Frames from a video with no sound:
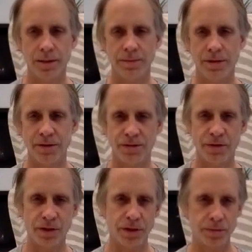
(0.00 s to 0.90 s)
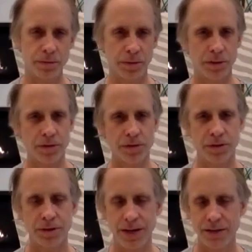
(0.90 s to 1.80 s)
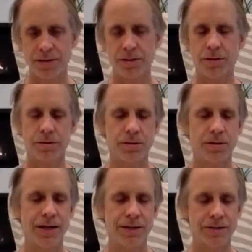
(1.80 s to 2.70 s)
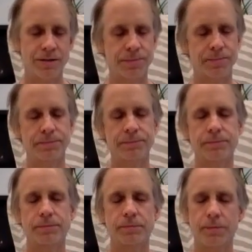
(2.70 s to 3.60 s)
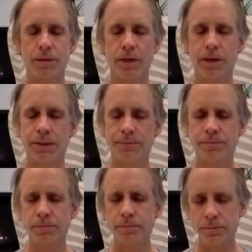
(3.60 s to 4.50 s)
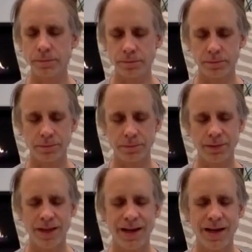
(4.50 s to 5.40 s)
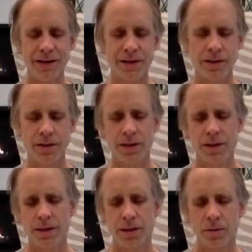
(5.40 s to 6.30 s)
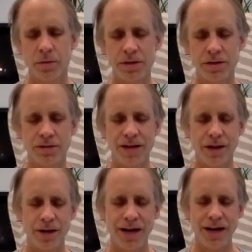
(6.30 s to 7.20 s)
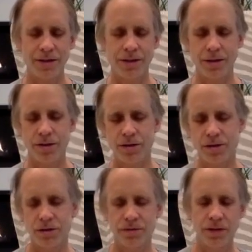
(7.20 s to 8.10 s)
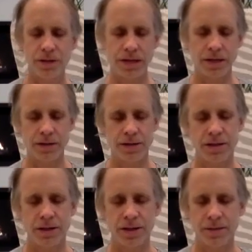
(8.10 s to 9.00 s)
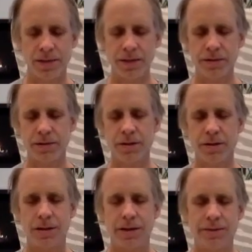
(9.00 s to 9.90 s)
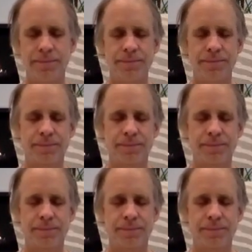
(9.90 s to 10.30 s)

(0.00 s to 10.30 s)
But if you feel comfortable closing your eyes, you can close your eyes. Um, and once you've got your eyes closed and you feel like you're sitting up nice and tall,